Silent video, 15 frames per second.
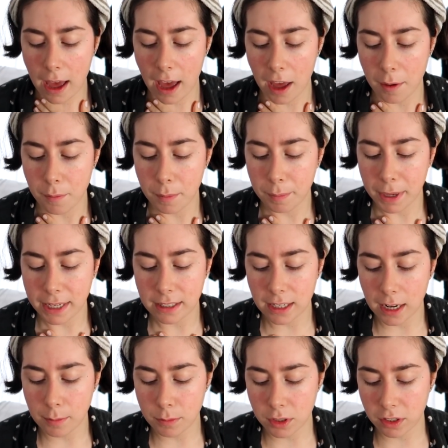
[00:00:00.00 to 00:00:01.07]
But in
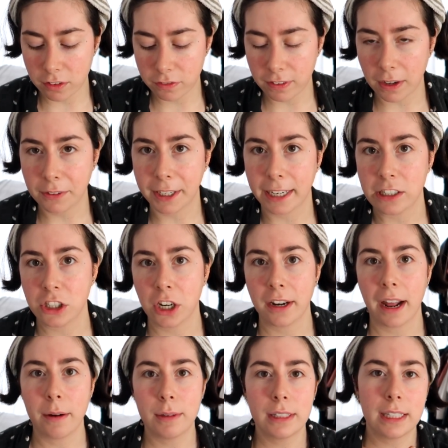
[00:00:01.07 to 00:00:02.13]
terms of
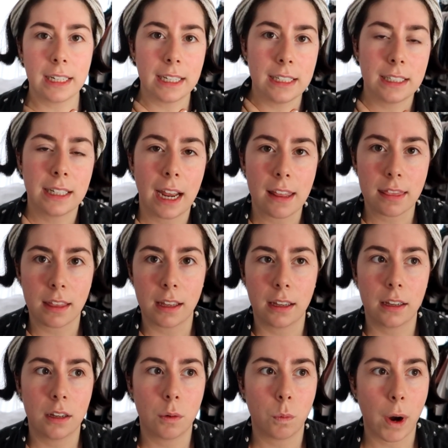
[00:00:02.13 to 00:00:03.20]
foundation, I was thinking to get
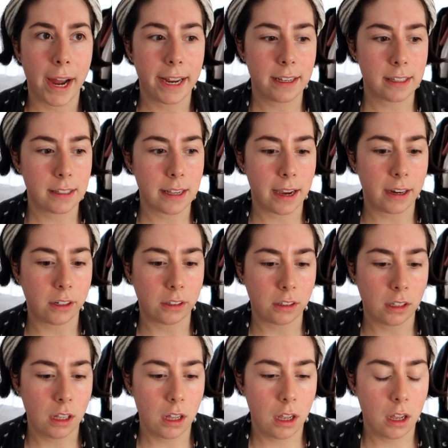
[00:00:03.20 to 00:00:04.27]
the
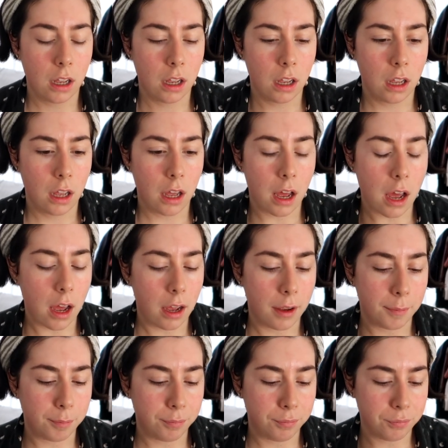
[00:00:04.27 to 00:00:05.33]
YSL
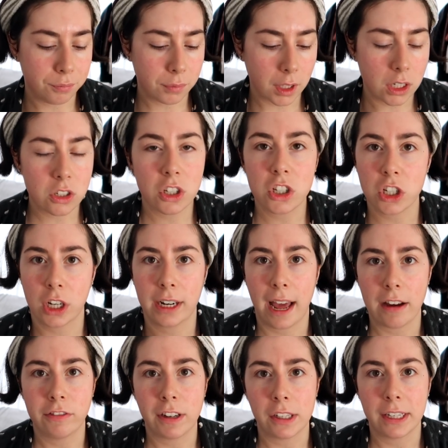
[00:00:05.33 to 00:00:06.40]
Tusha
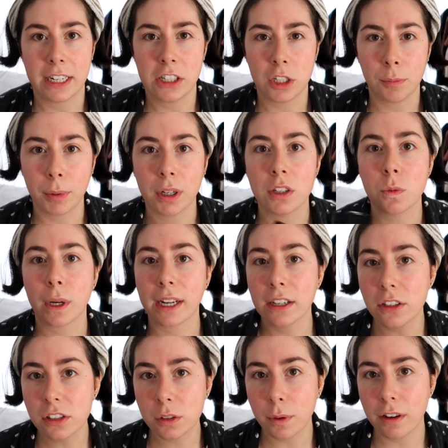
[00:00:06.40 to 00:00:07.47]
Clare foundation because when I
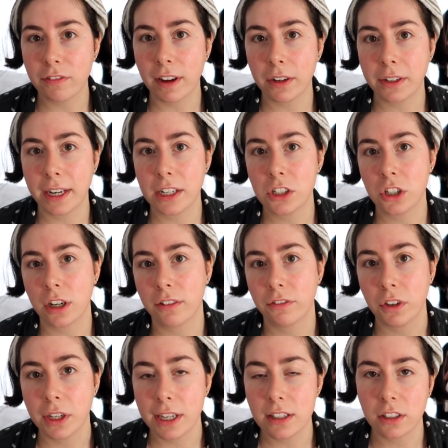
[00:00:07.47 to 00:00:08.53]
used to wear foundation a
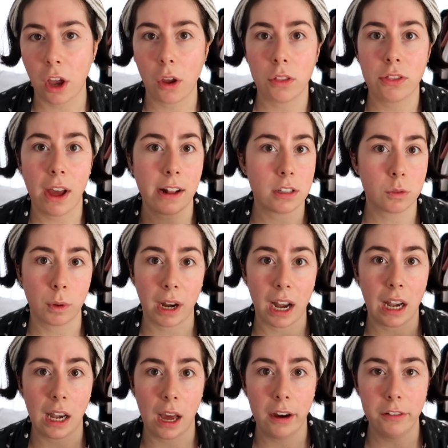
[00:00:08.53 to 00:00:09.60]
few years ago, that's what
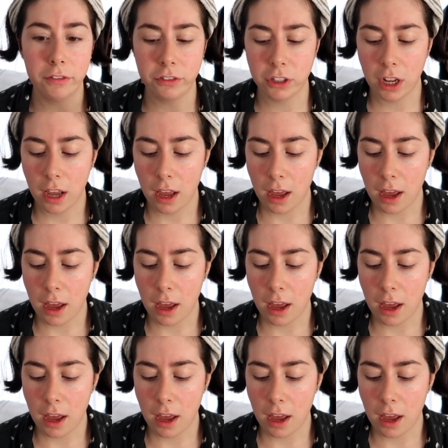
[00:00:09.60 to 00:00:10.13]
I loved.